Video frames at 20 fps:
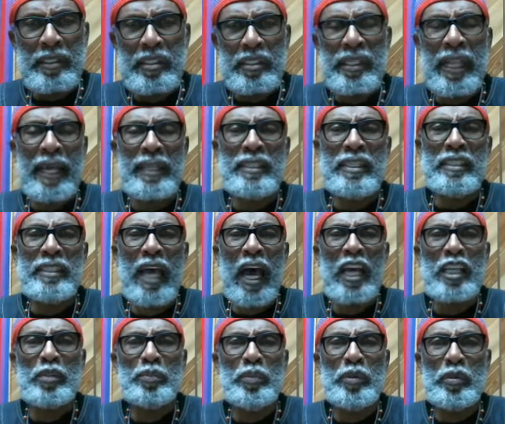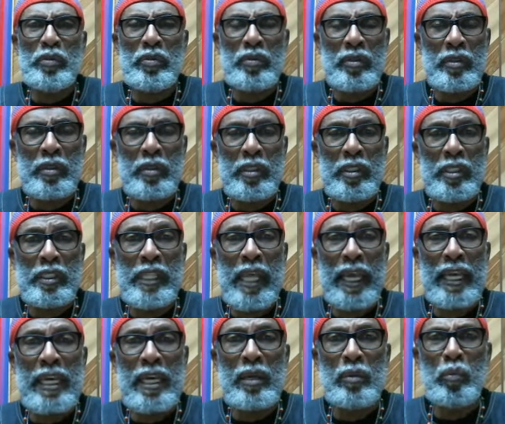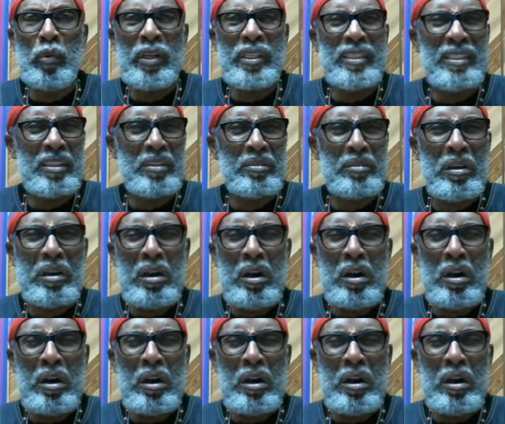Just like these hospitals, they get, what is it,